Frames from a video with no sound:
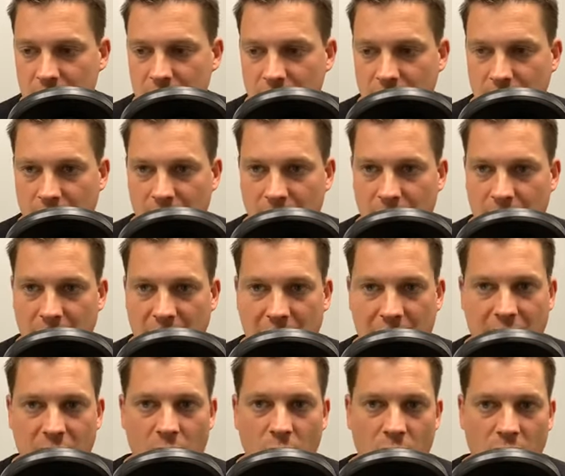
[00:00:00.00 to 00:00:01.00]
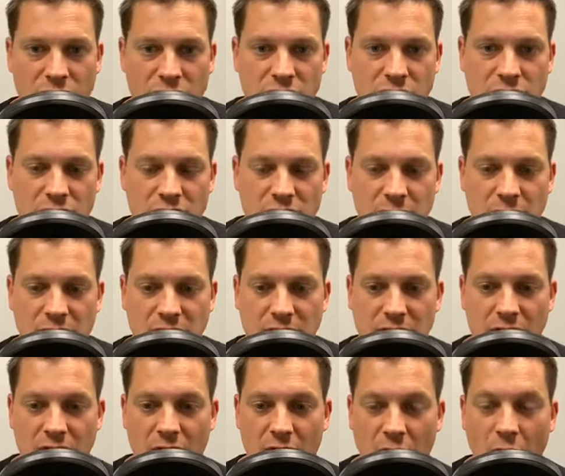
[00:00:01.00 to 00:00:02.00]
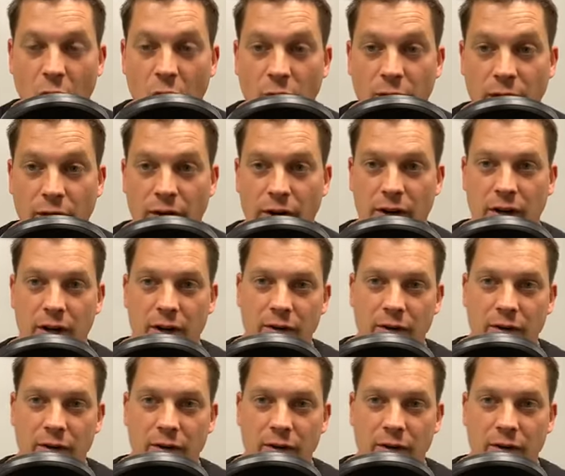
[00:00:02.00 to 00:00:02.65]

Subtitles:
I don't want you to be over